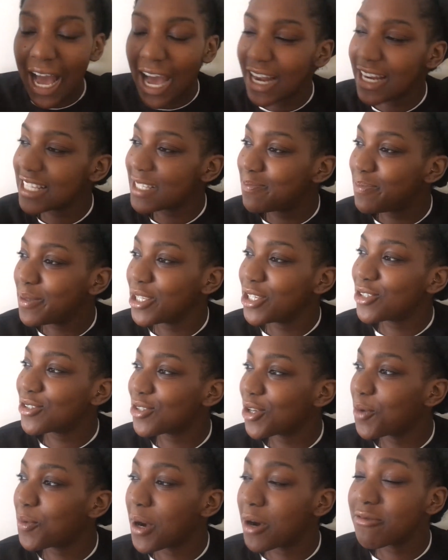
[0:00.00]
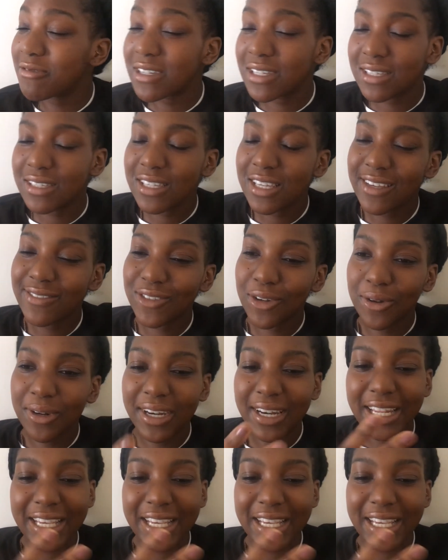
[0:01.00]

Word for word: And it's being so well received on